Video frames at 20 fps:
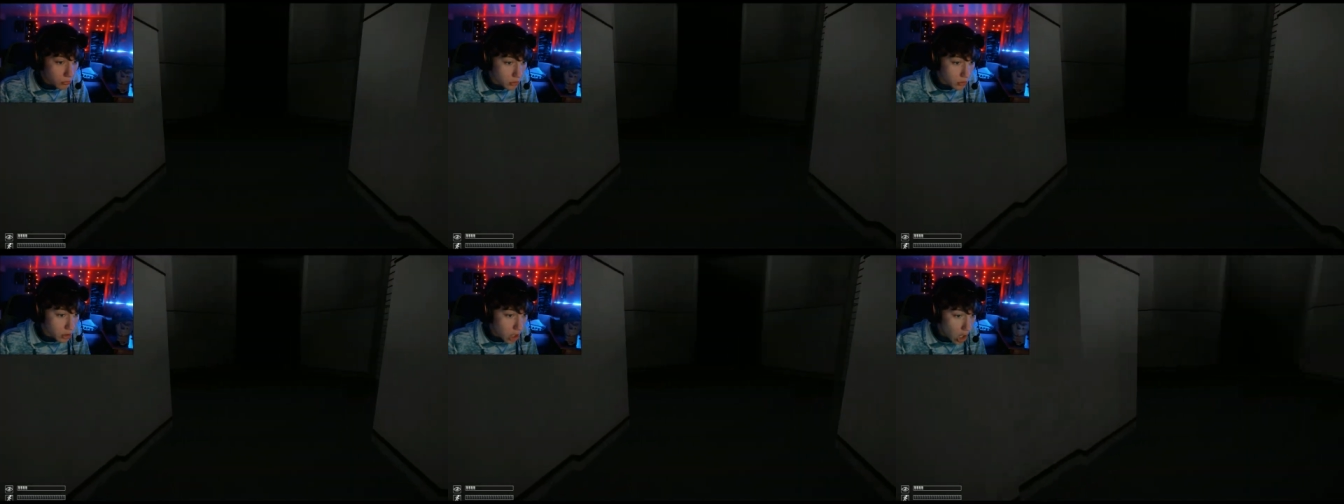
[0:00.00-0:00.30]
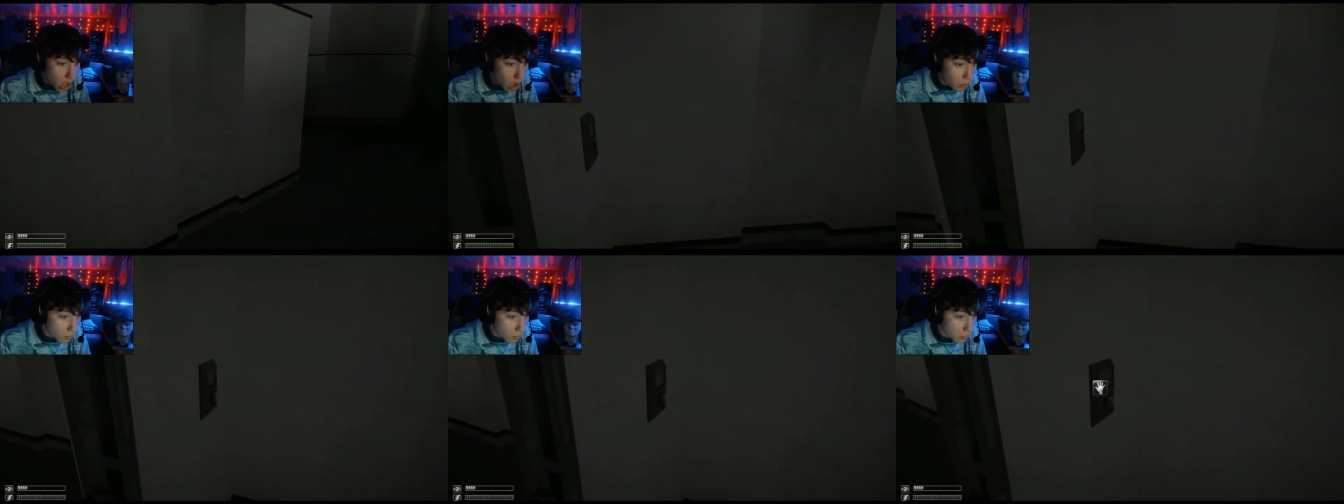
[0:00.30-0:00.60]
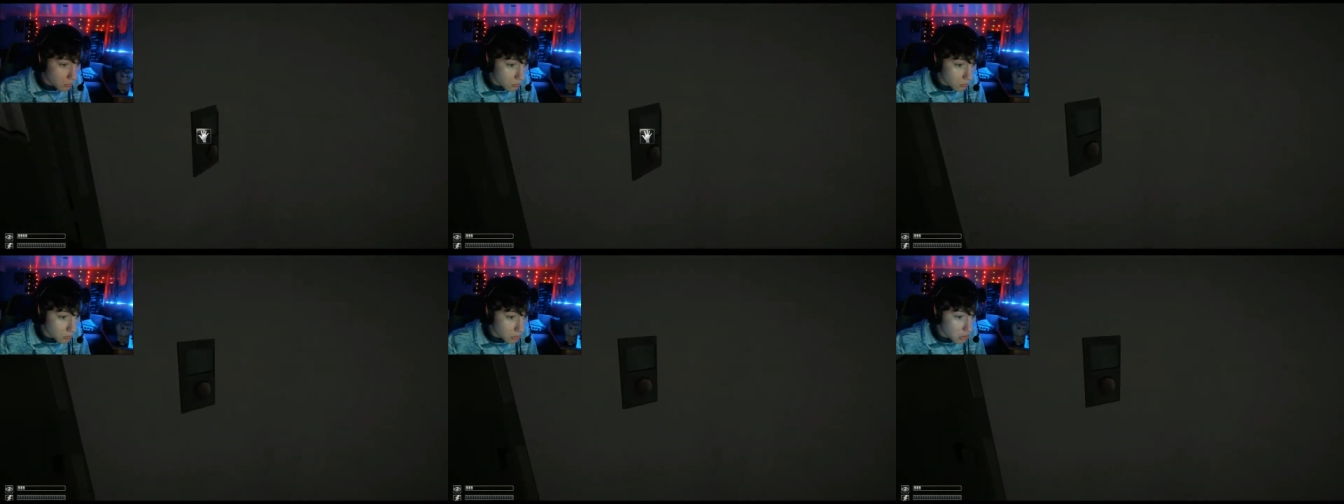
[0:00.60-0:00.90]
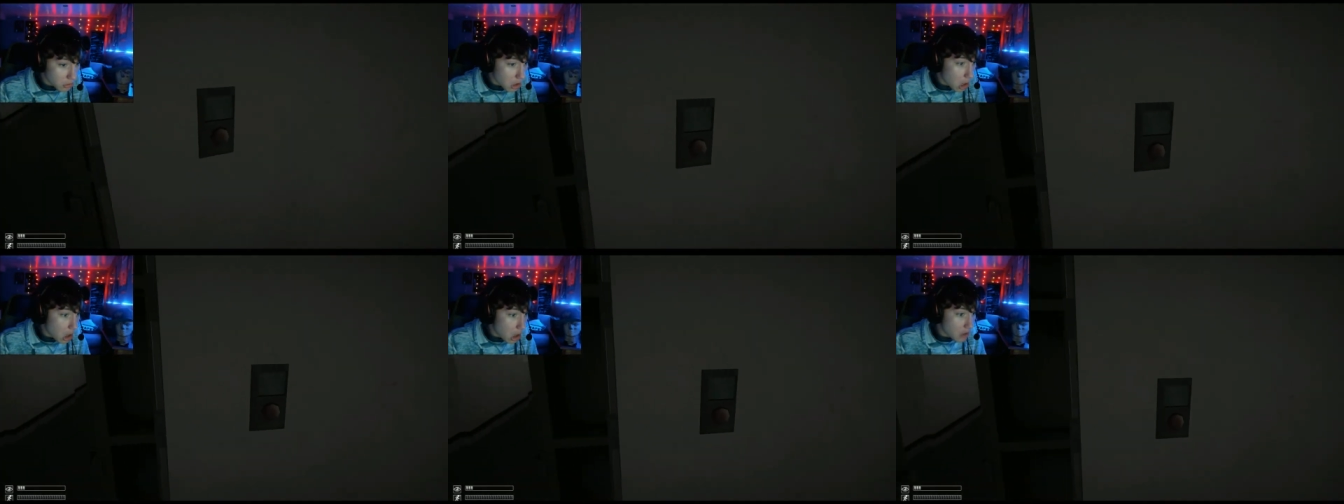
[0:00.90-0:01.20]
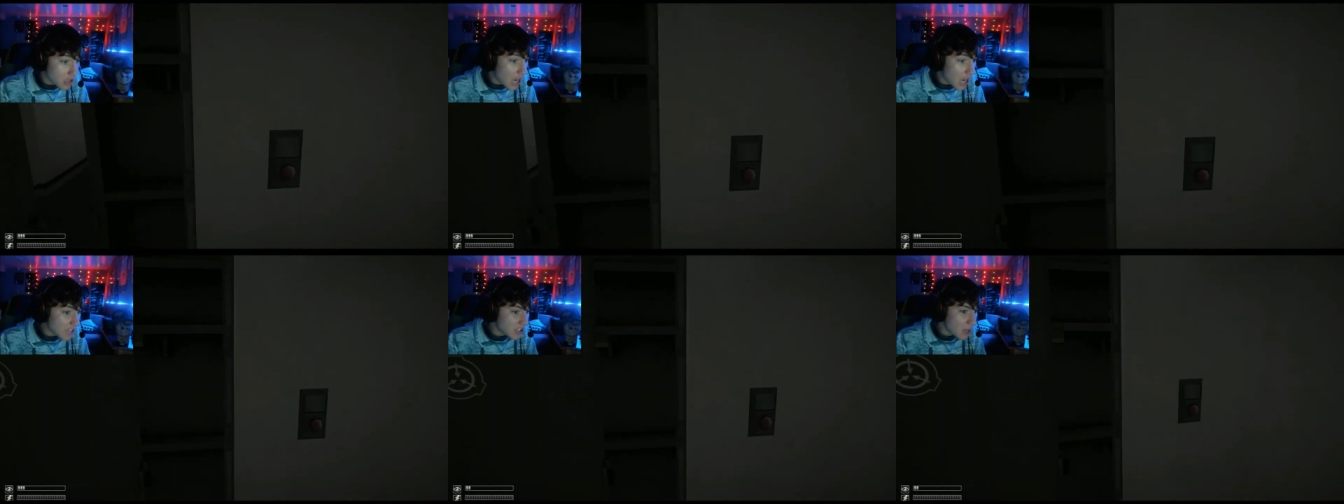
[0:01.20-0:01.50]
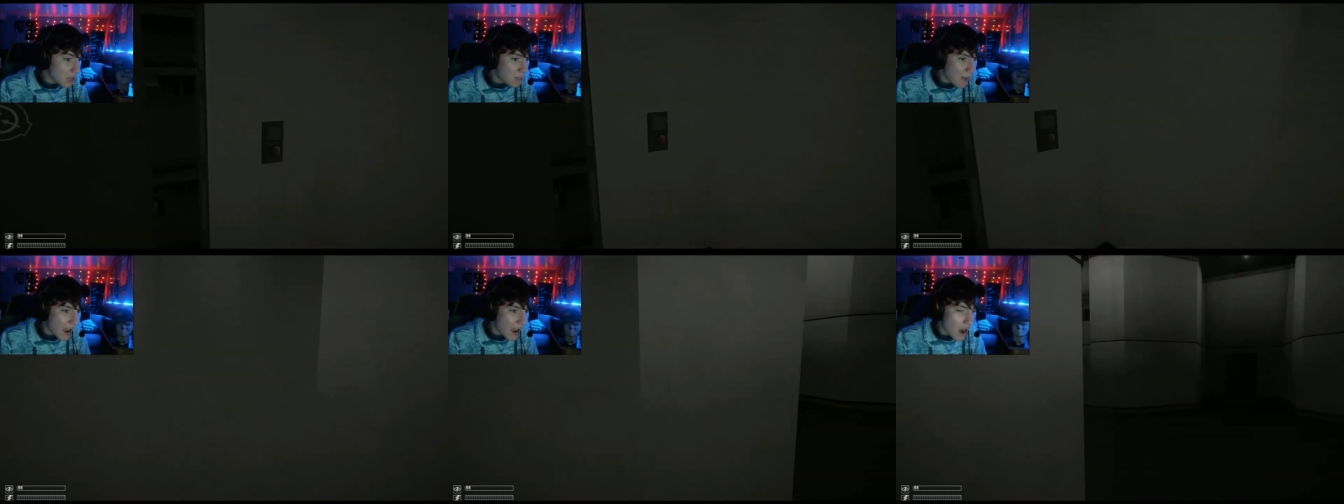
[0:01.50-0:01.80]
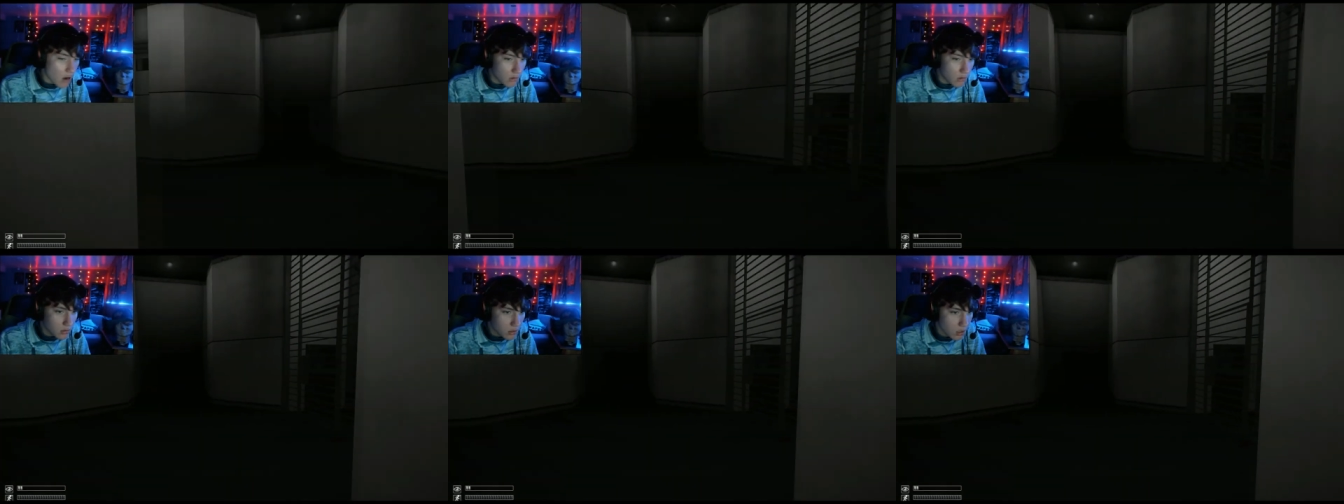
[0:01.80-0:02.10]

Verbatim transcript: No! No, not the bear!